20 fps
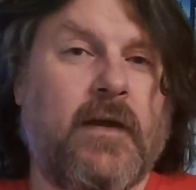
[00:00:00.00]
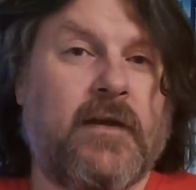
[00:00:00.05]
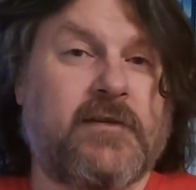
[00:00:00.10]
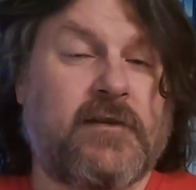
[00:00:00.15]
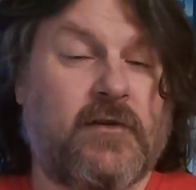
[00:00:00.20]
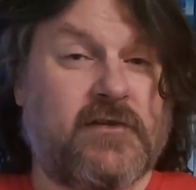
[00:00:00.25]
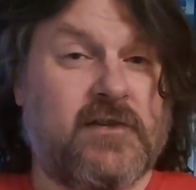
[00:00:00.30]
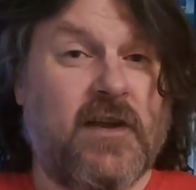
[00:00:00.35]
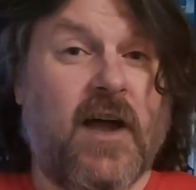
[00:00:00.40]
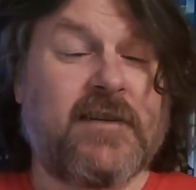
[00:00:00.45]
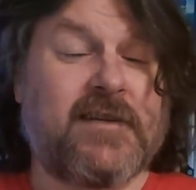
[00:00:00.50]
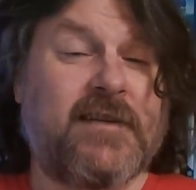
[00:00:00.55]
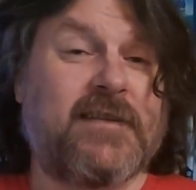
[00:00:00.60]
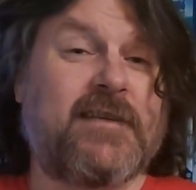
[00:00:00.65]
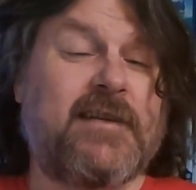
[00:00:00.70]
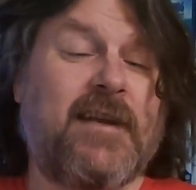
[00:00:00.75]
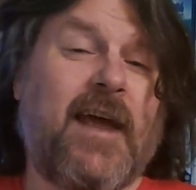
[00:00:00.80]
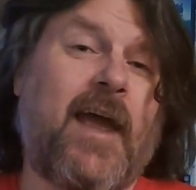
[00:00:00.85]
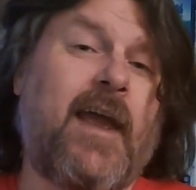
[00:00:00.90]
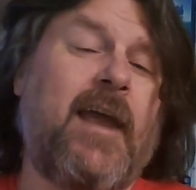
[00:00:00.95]
So starting
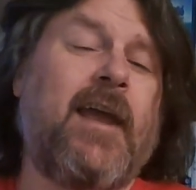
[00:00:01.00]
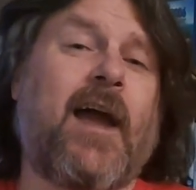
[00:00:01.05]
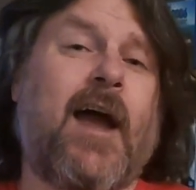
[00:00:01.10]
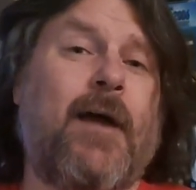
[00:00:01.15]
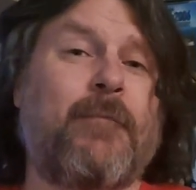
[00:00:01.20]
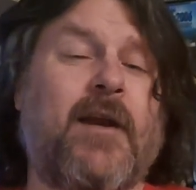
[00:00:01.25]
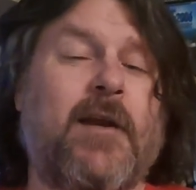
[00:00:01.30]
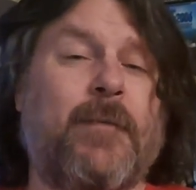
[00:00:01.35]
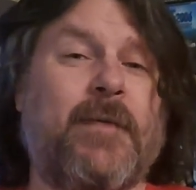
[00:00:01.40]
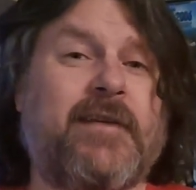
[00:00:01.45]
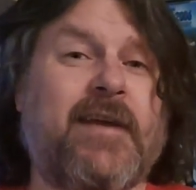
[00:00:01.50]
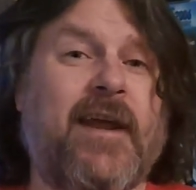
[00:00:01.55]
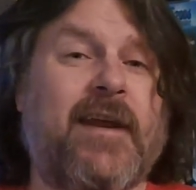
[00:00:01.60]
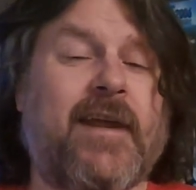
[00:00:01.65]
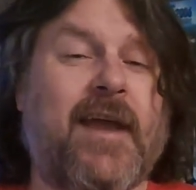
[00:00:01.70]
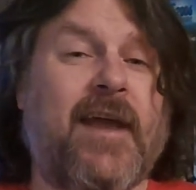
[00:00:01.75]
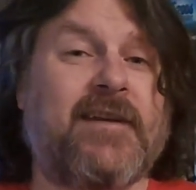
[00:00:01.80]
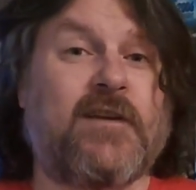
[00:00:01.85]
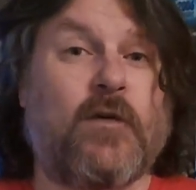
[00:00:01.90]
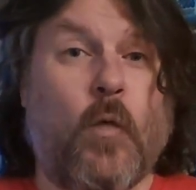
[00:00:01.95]
today, I'm going to be
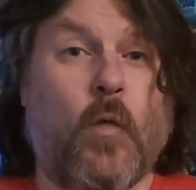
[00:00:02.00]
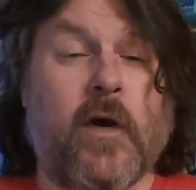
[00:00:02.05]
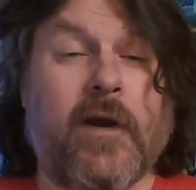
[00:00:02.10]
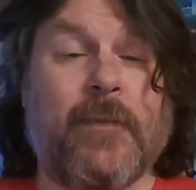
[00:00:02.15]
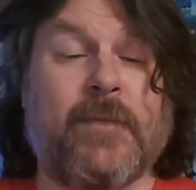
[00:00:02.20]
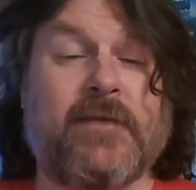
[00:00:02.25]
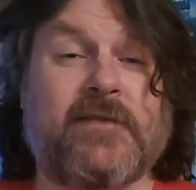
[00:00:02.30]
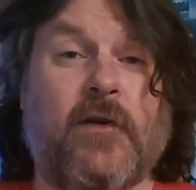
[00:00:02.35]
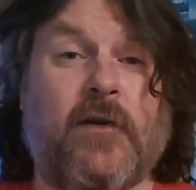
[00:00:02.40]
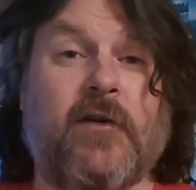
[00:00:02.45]
dedicating one episode a